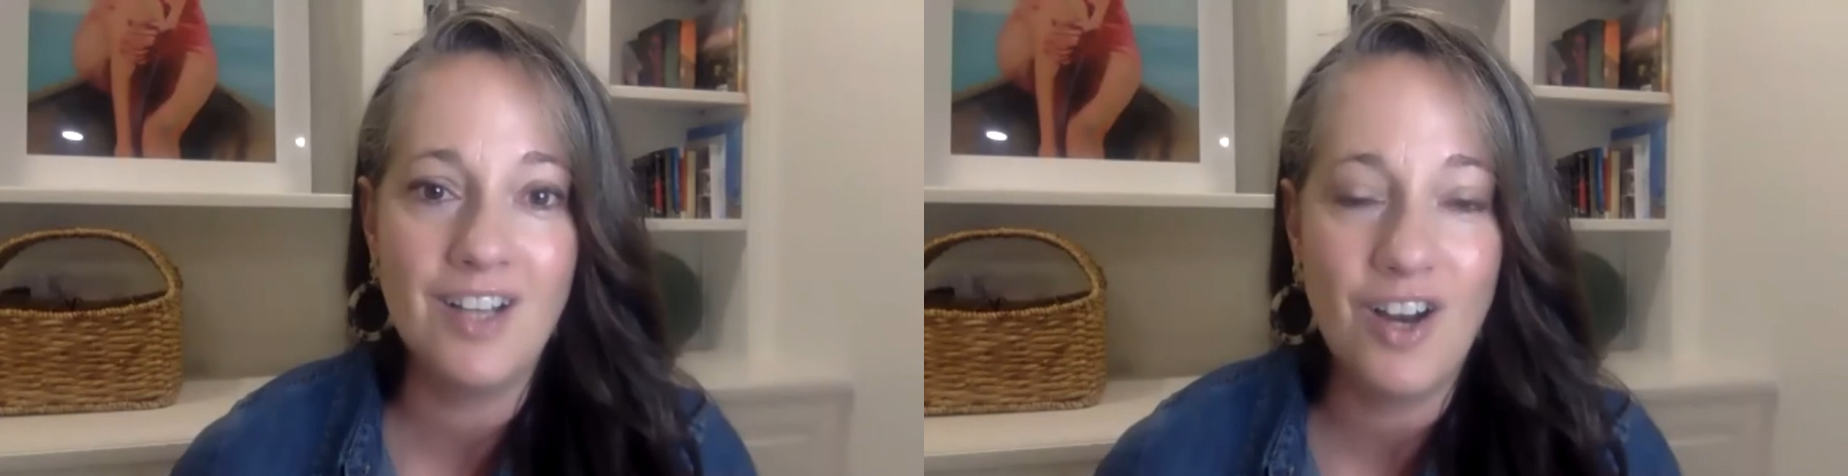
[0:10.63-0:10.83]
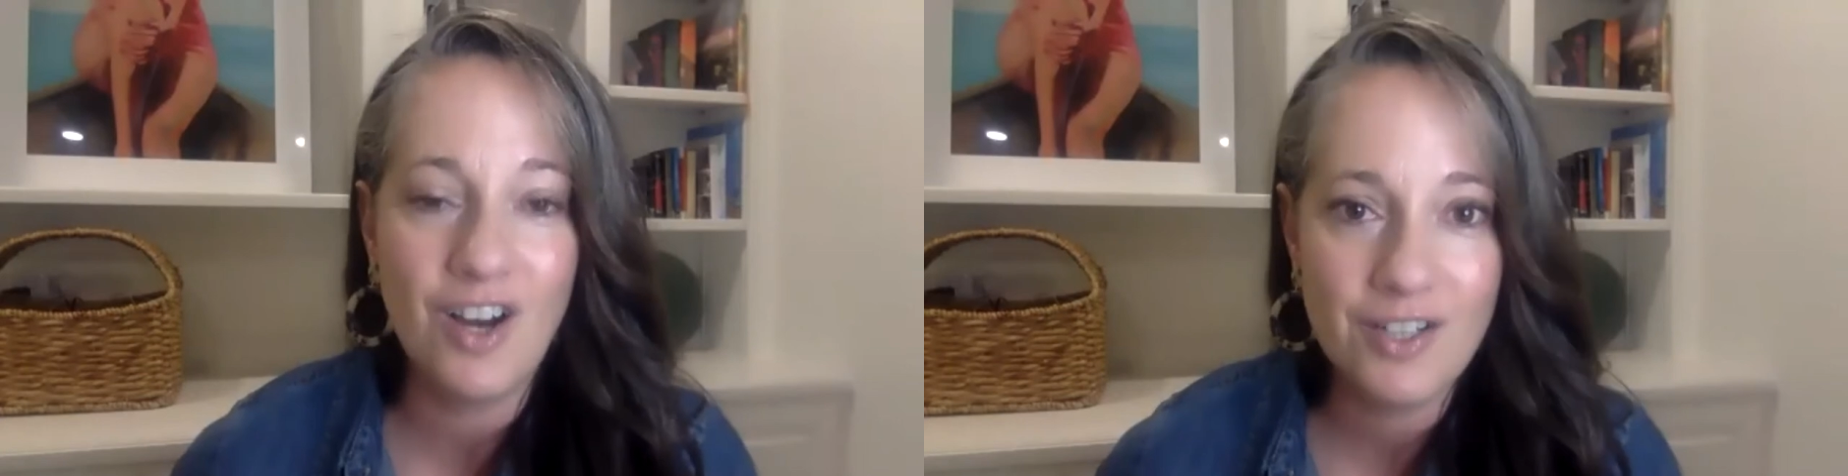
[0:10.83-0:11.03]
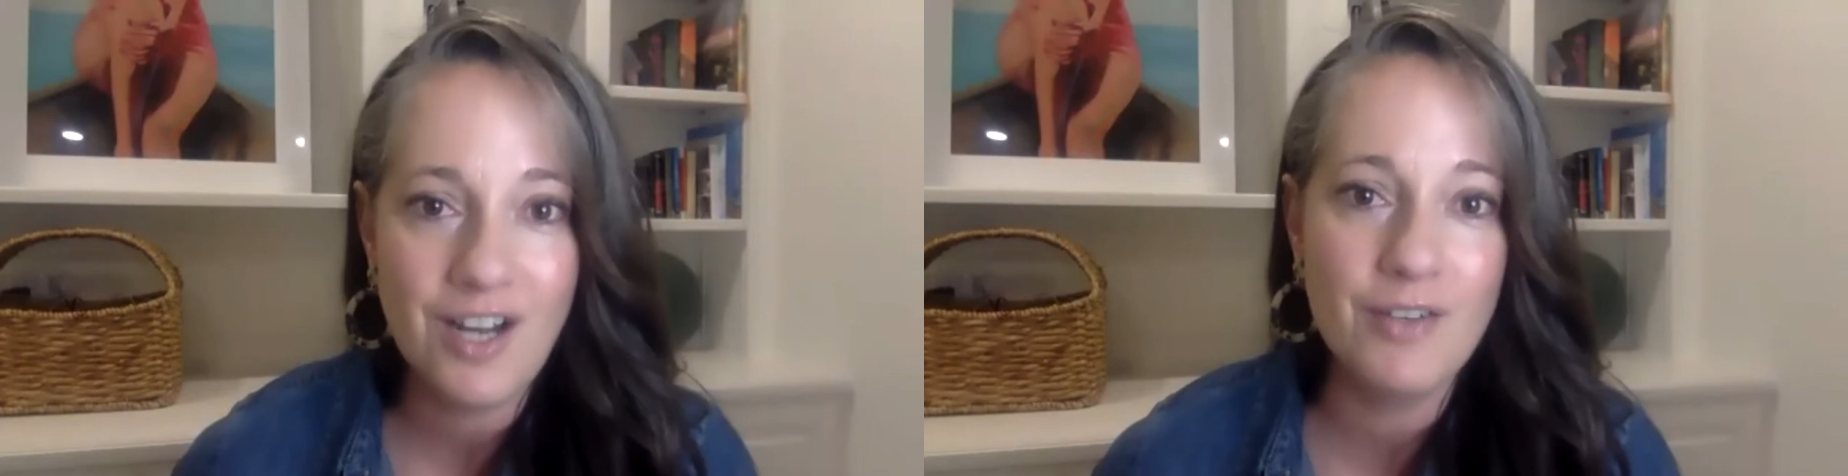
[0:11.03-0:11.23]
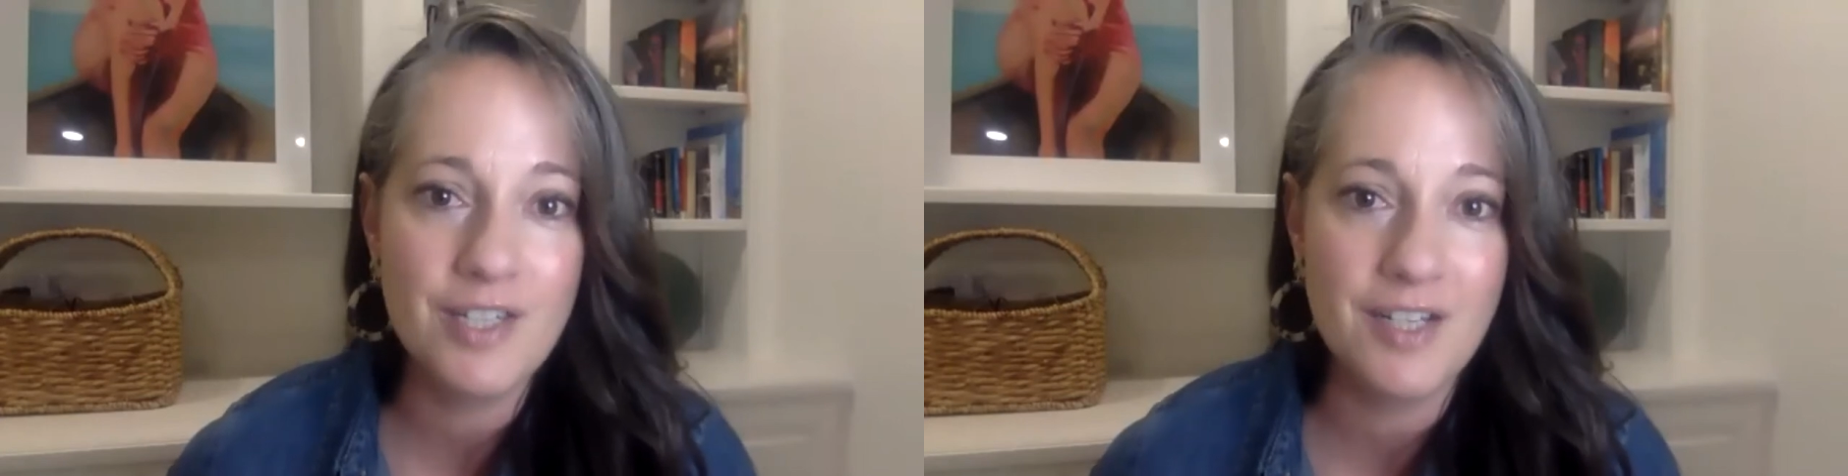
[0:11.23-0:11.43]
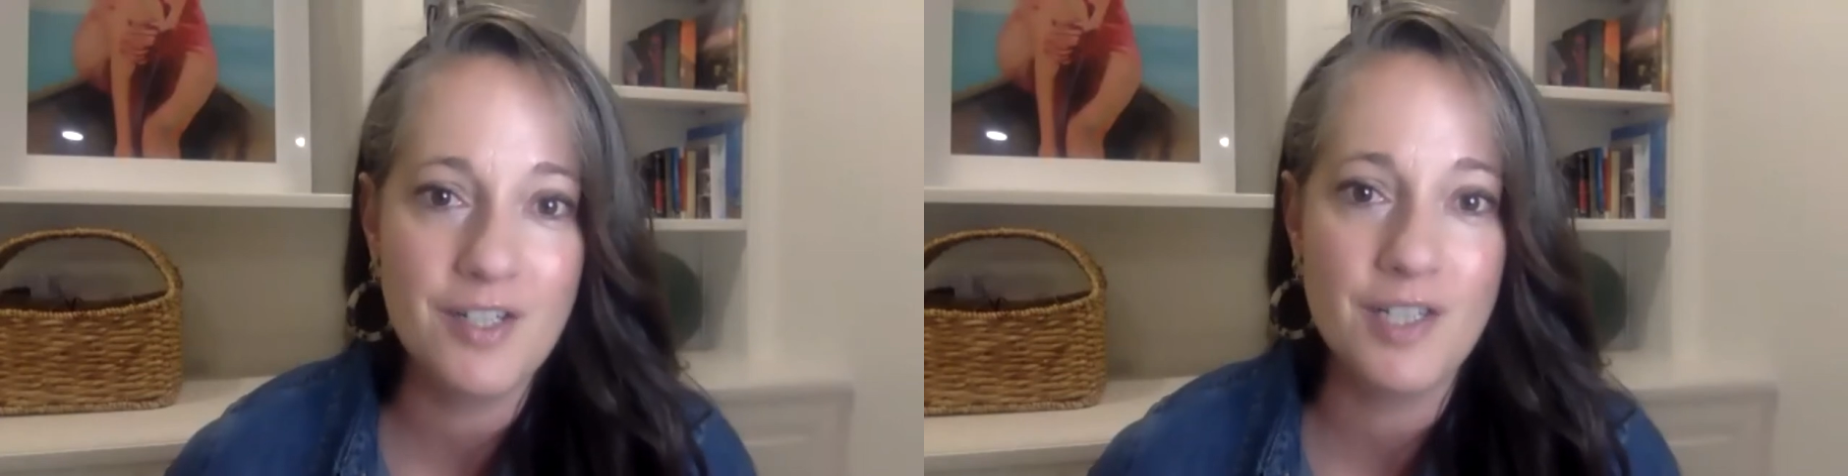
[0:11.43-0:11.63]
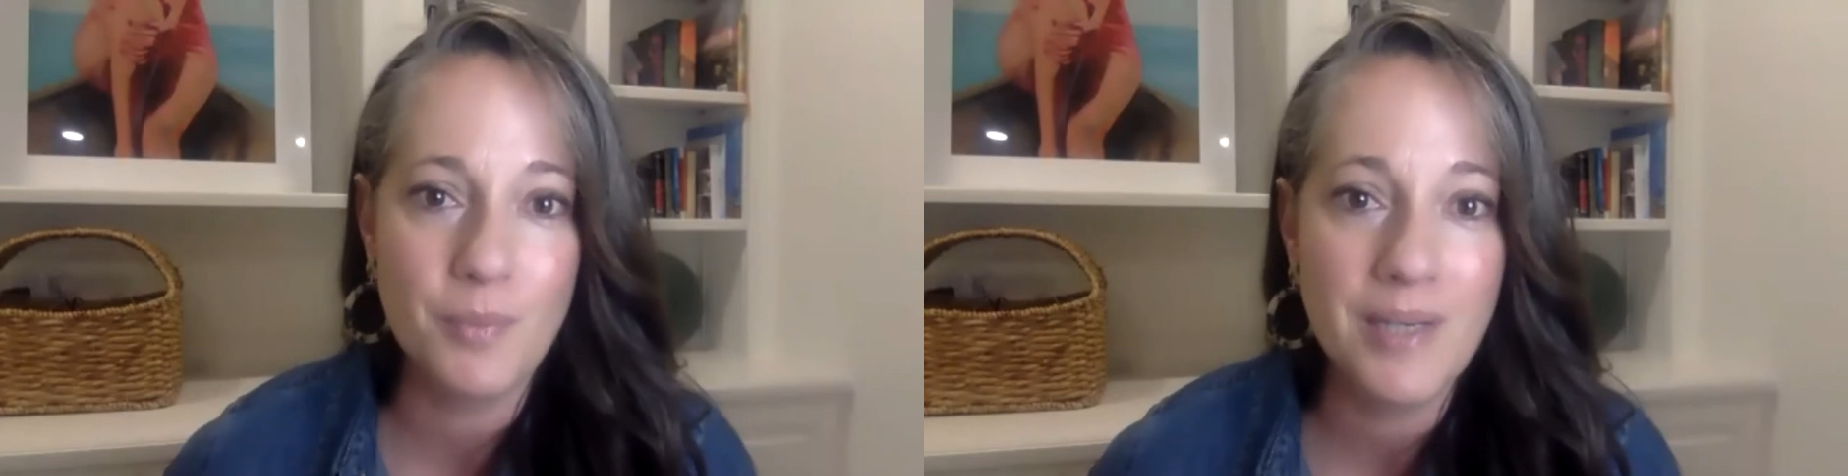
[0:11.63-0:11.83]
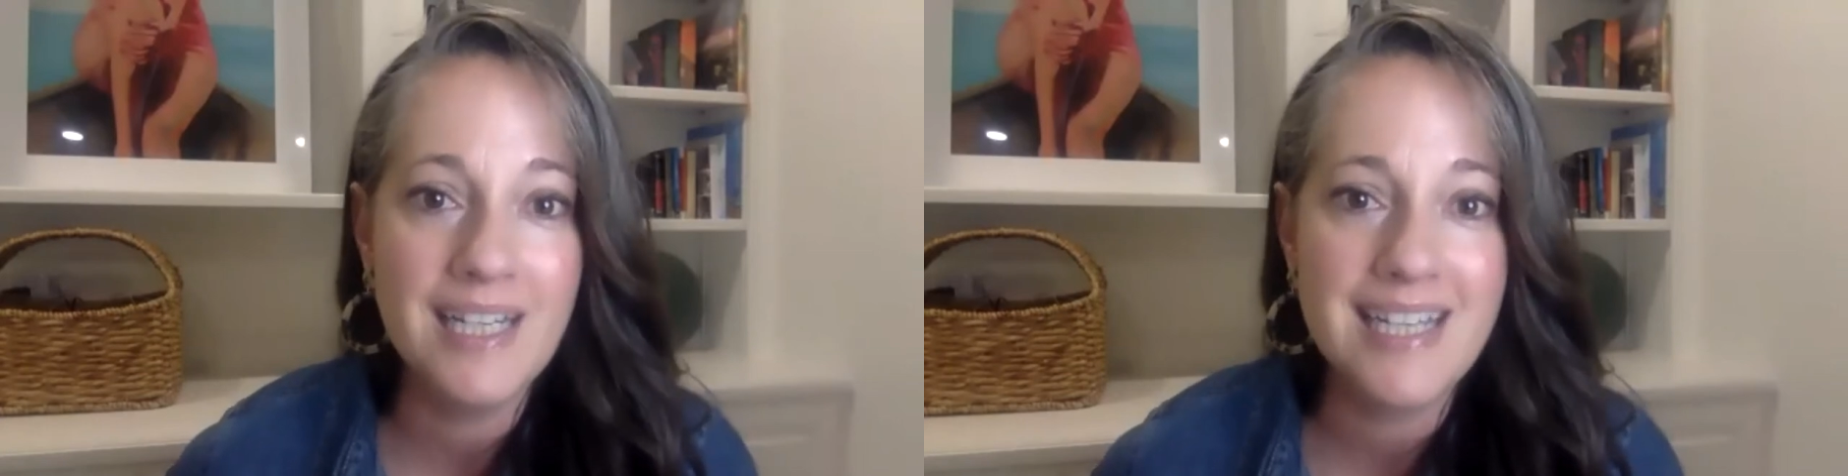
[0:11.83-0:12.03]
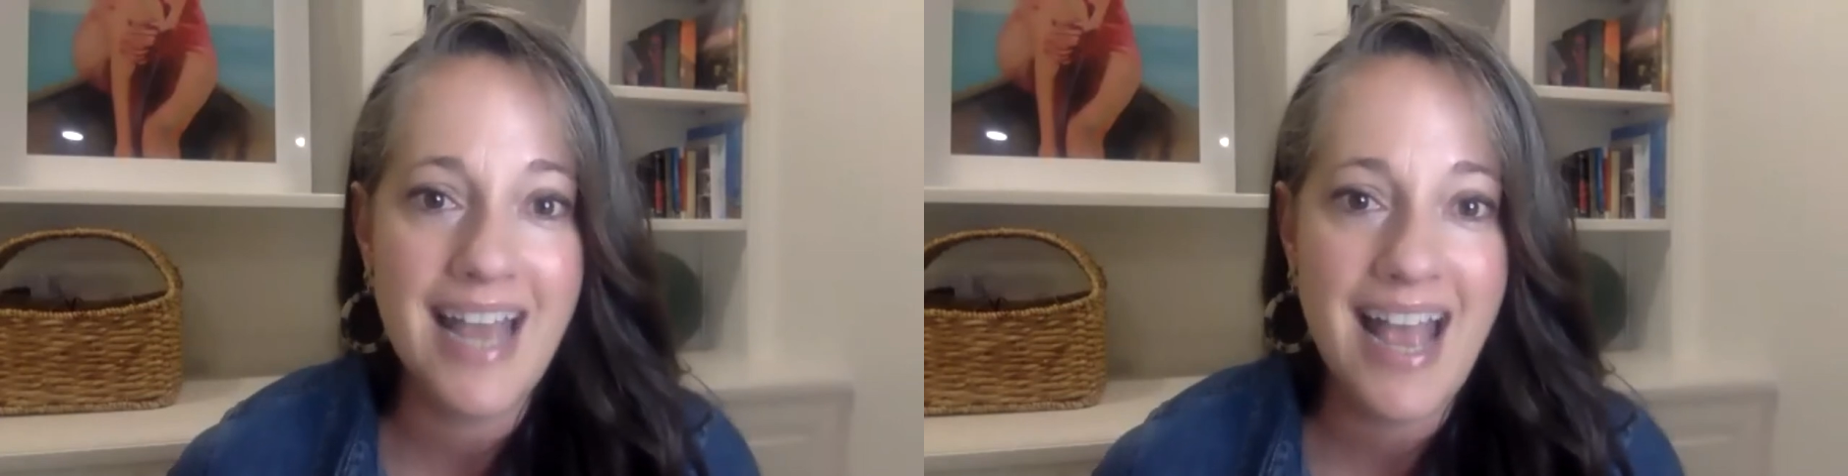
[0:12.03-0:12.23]
hard conversations that we
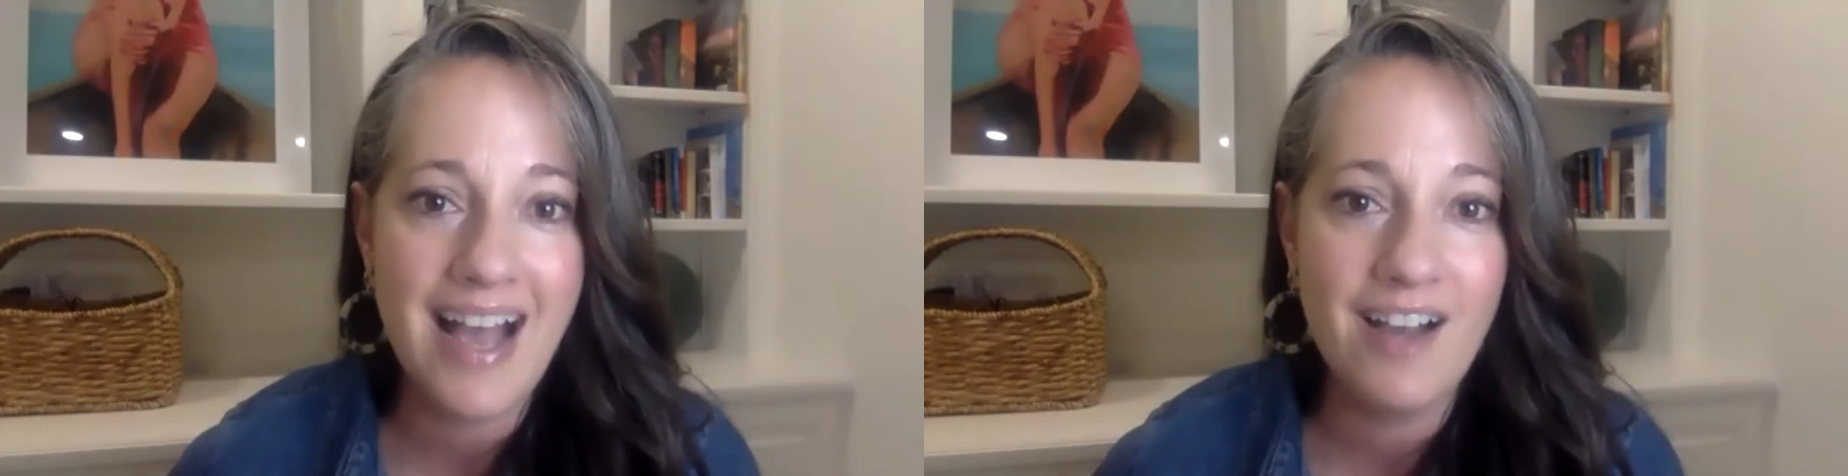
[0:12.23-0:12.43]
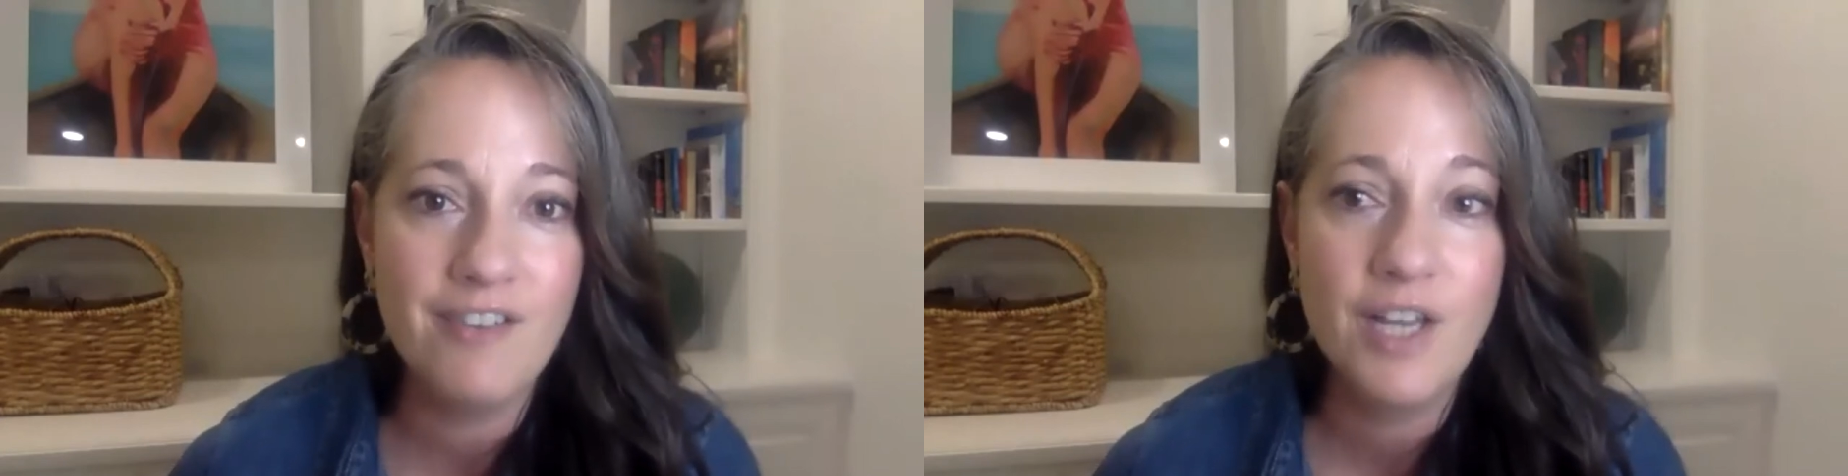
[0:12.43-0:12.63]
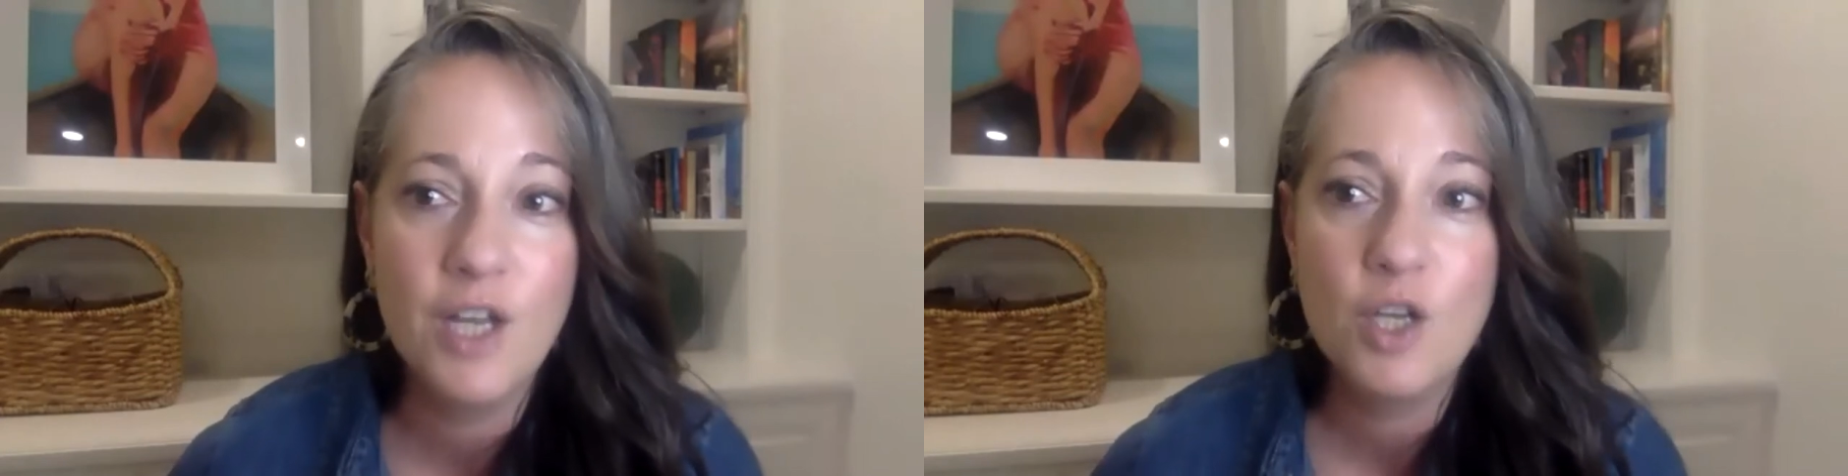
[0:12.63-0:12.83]
need to have